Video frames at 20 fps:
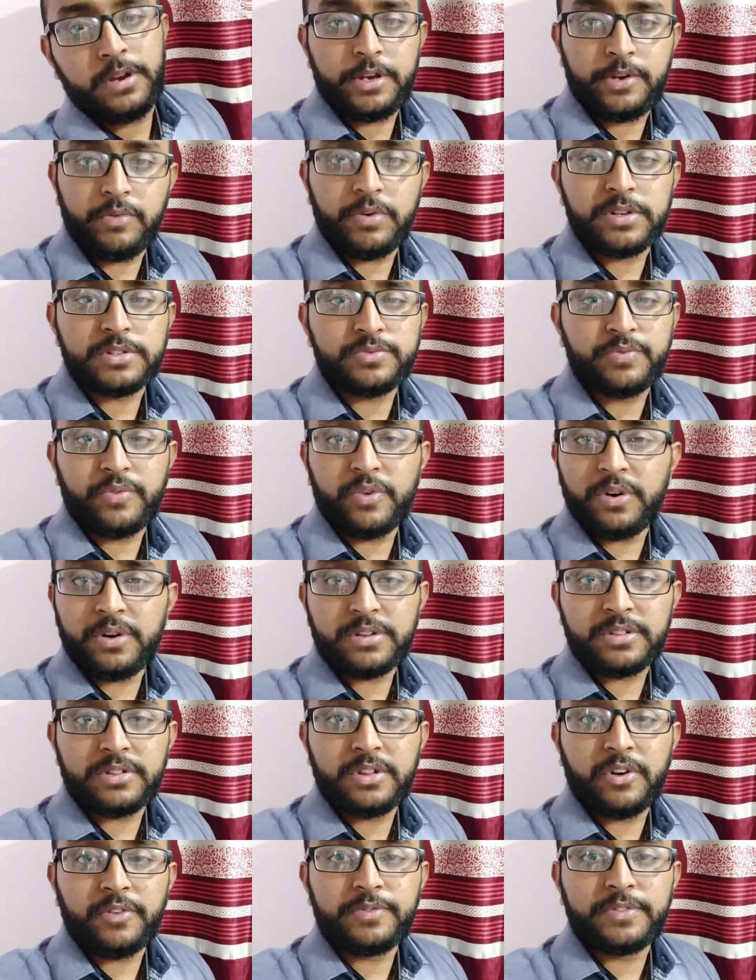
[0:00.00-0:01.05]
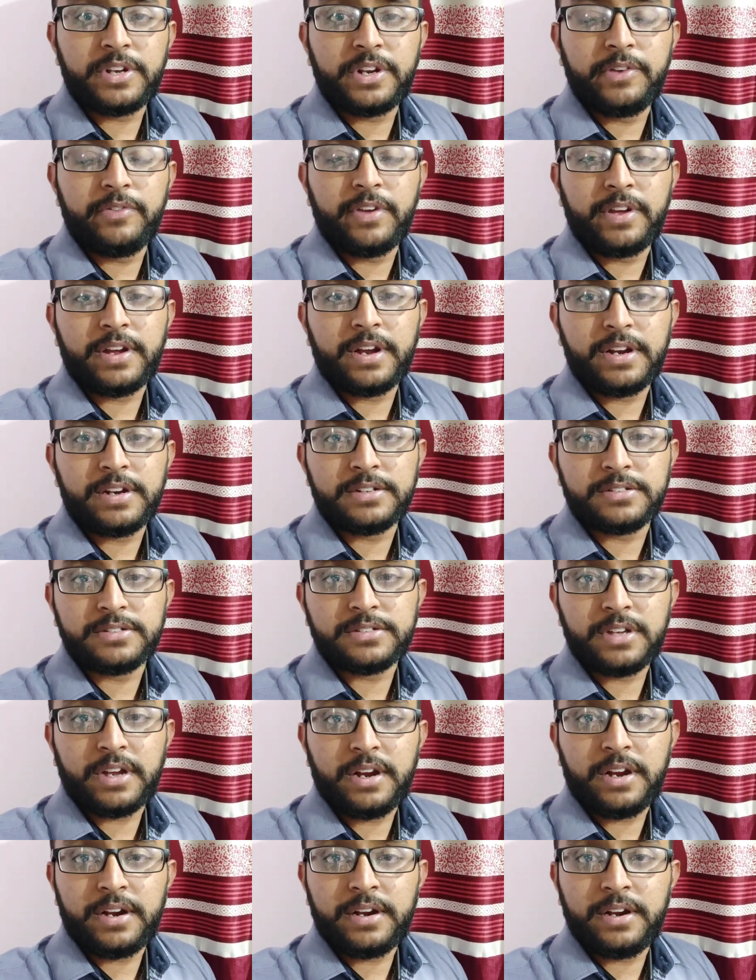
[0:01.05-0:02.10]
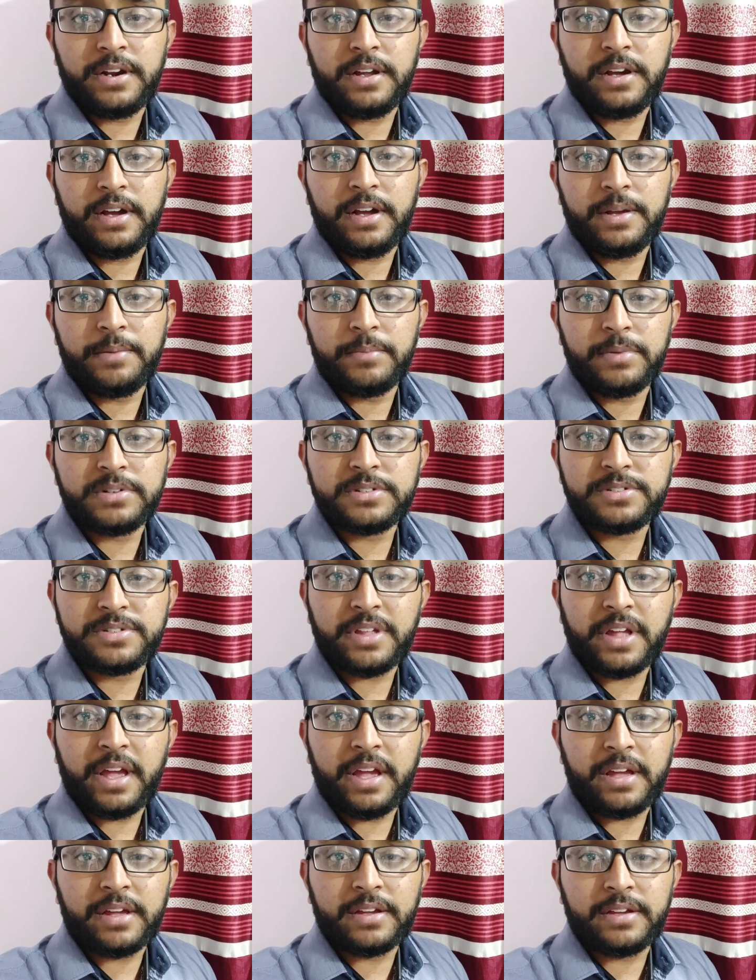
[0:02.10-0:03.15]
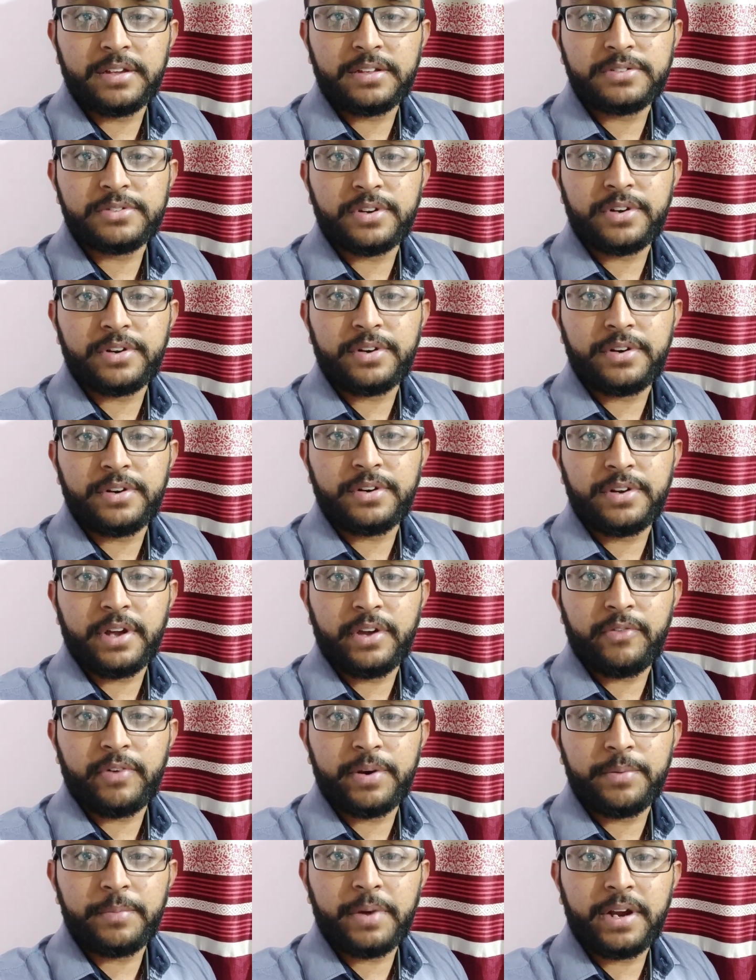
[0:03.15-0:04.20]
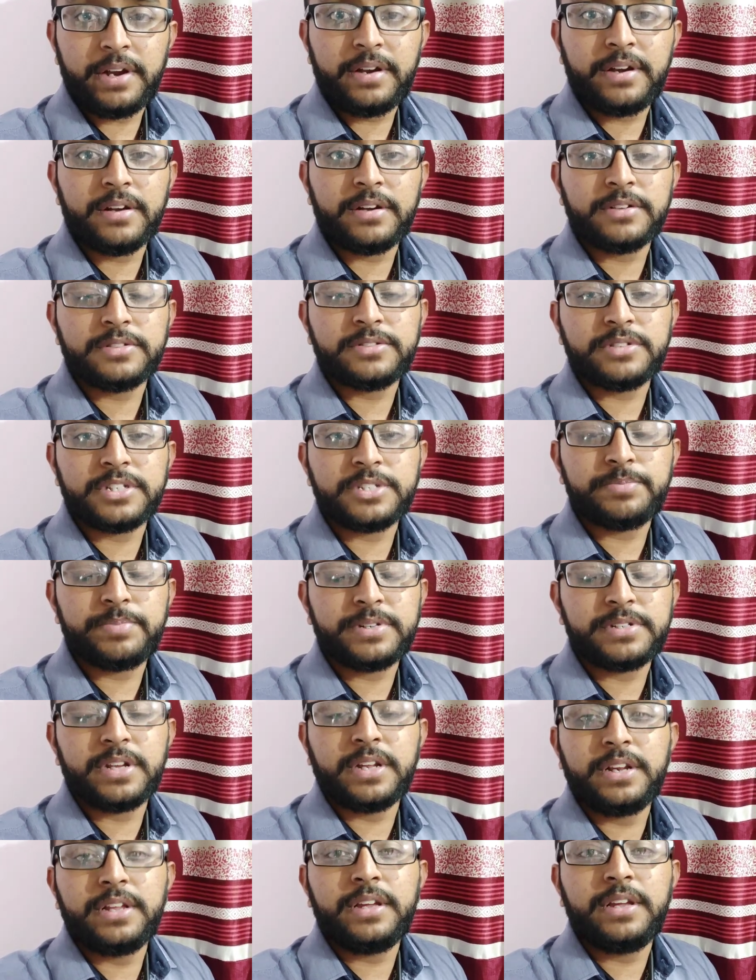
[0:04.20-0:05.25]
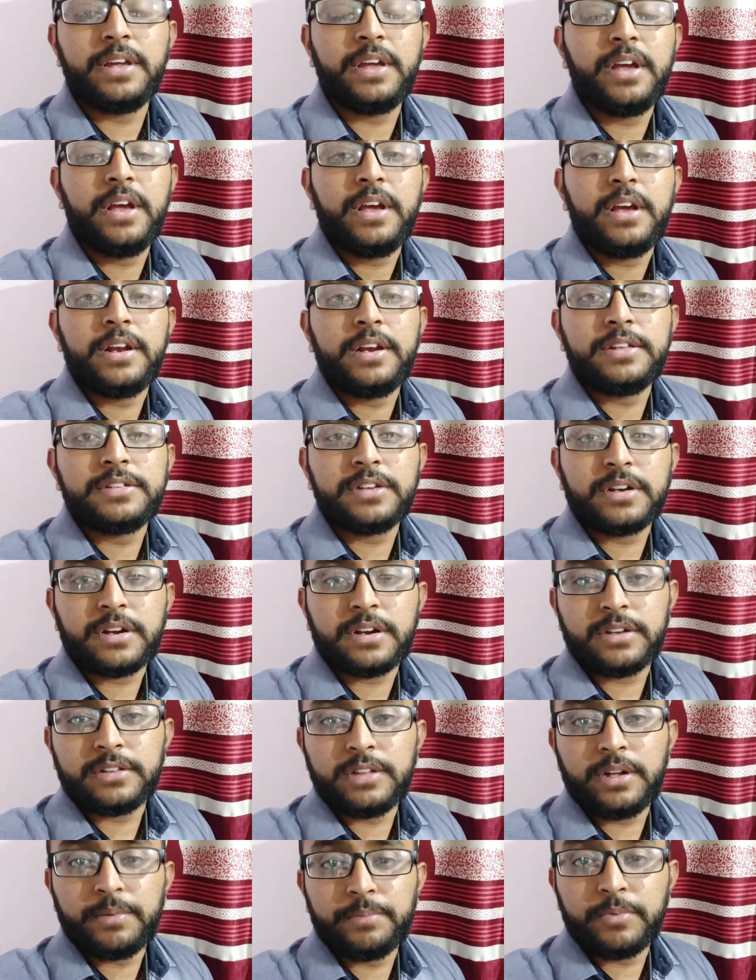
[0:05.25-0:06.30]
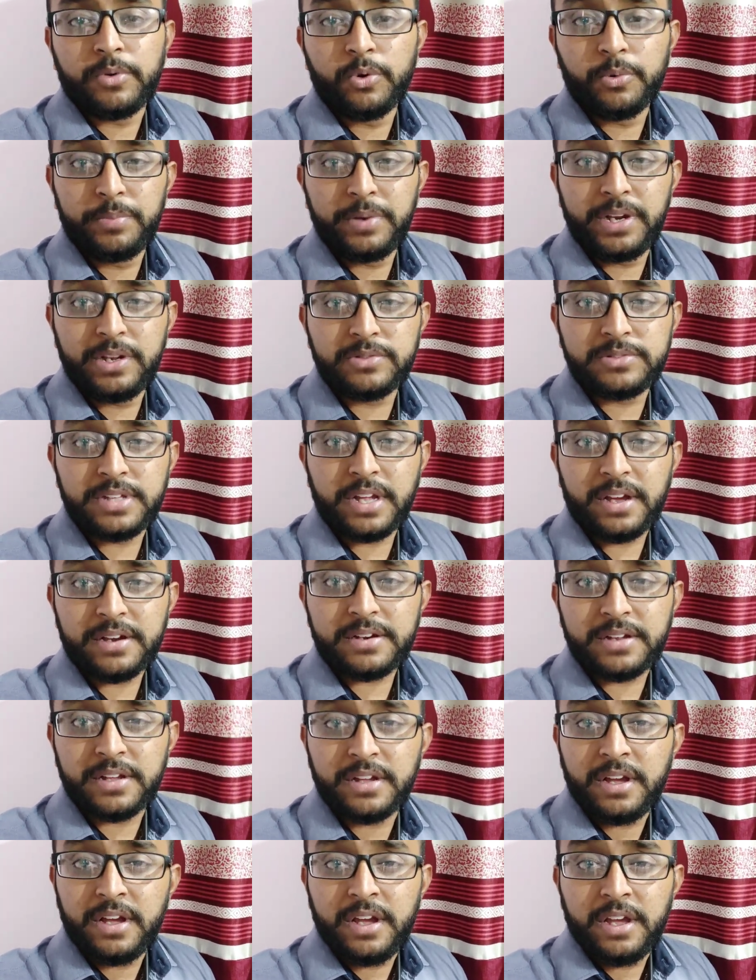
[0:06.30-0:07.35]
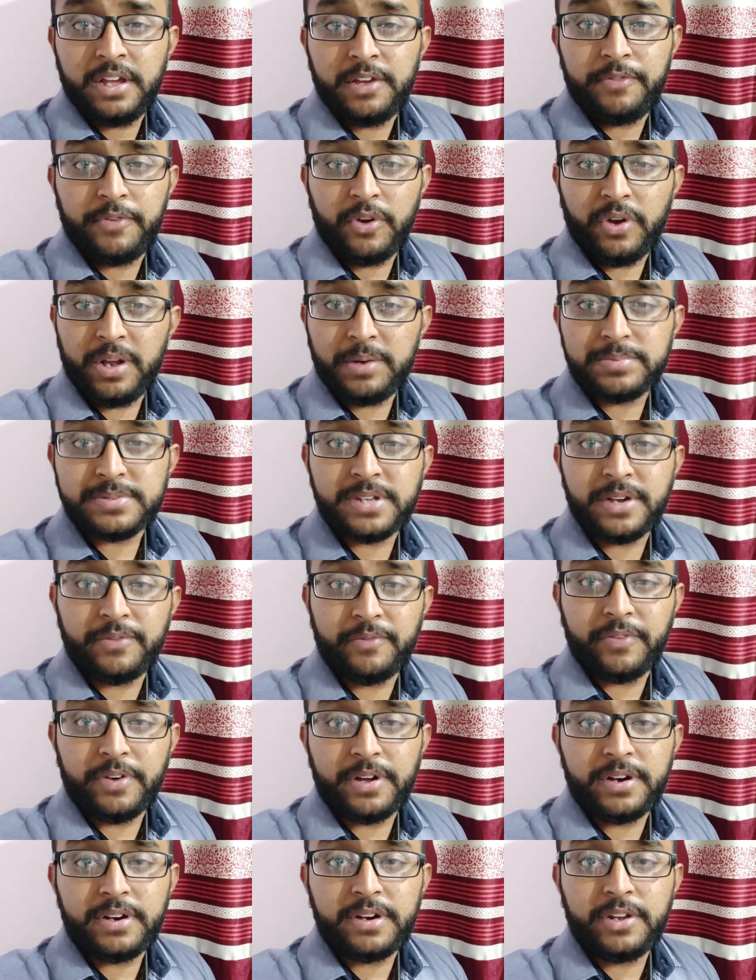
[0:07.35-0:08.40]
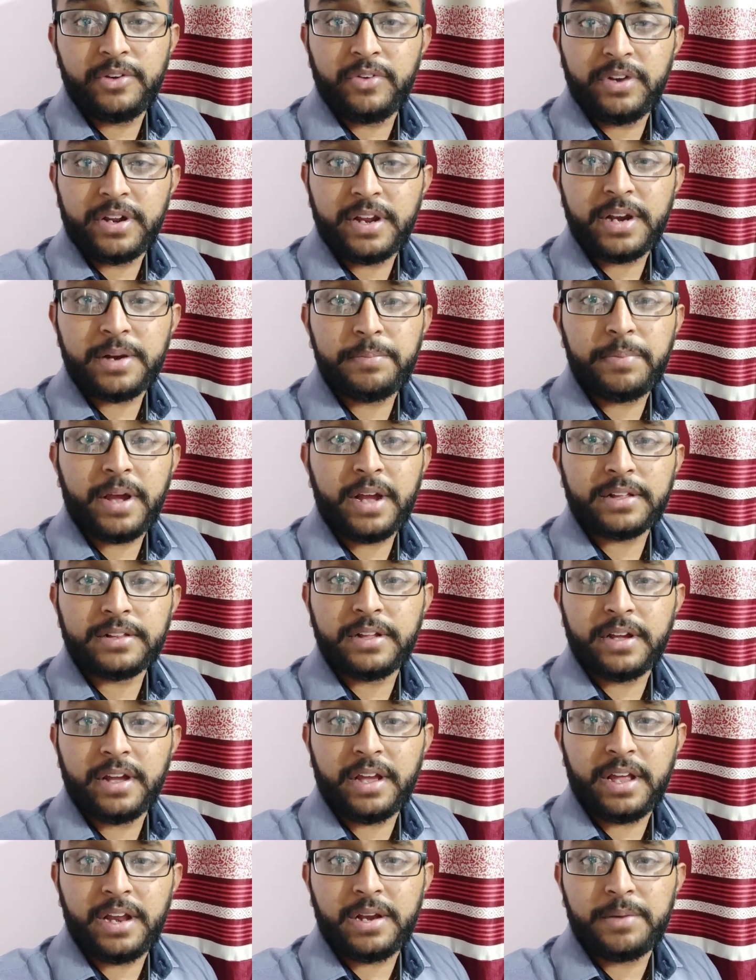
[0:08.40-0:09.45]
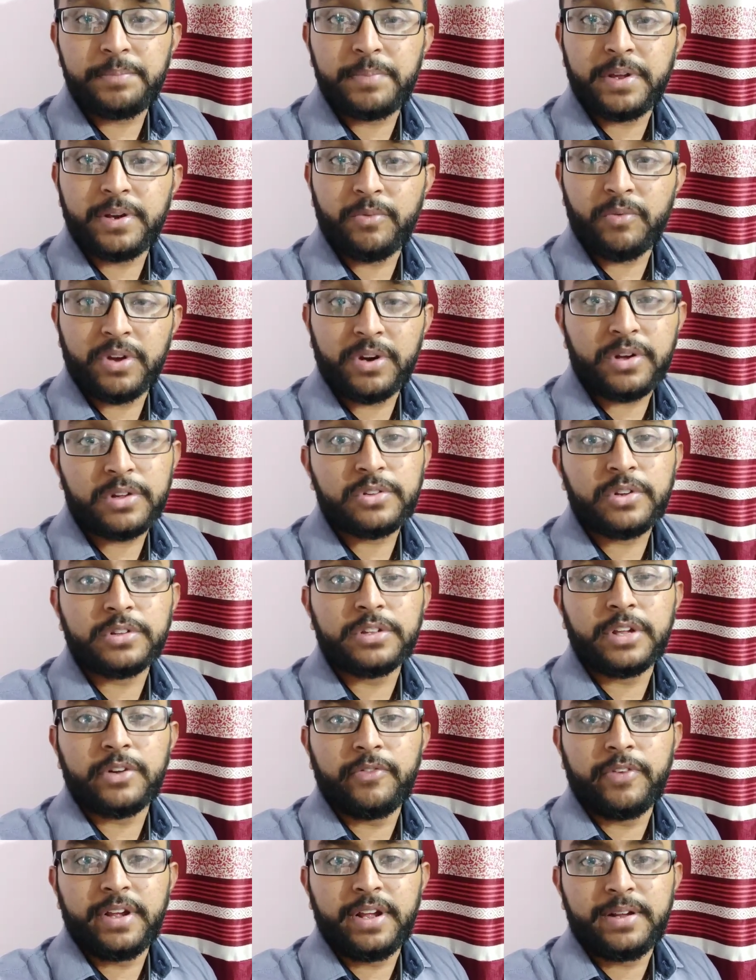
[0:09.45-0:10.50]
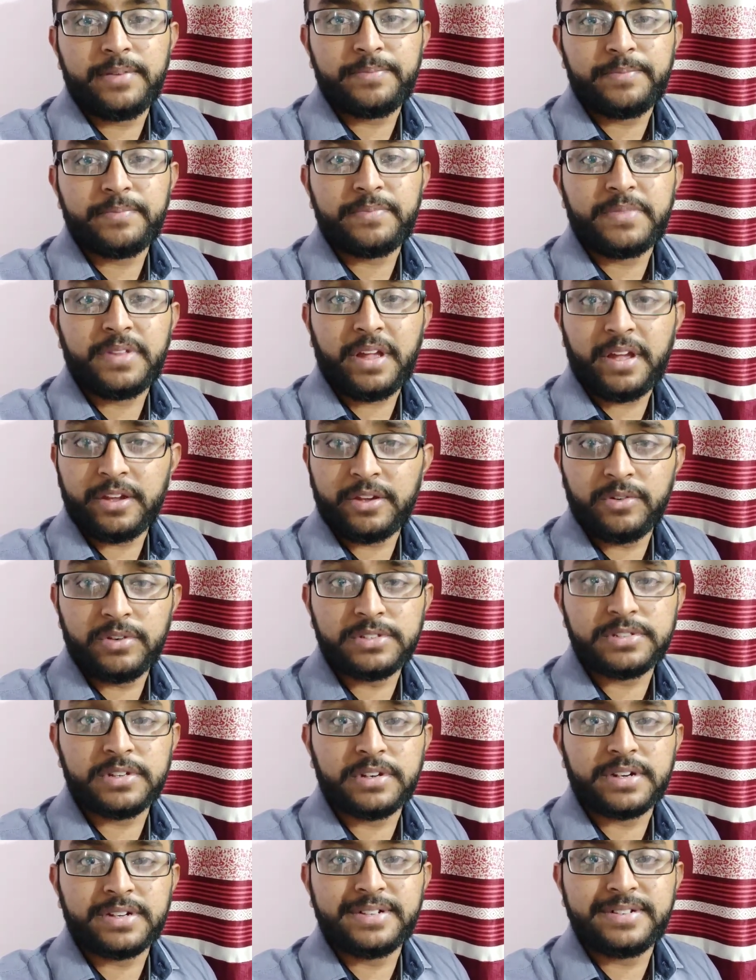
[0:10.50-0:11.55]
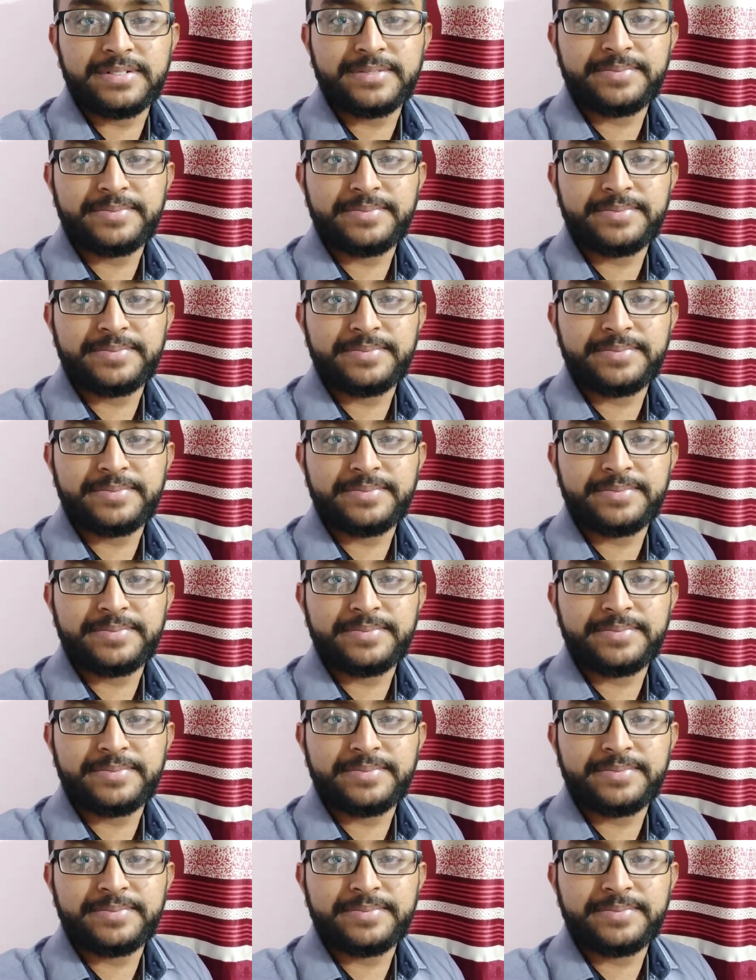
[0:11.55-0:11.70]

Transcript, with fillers: It was worth of three weekends, and I must thank each and every mentors, especially Nisarg Kadam, who believes that if you help someone, you will get back the help in one or the other way. Thank you, Nisarg.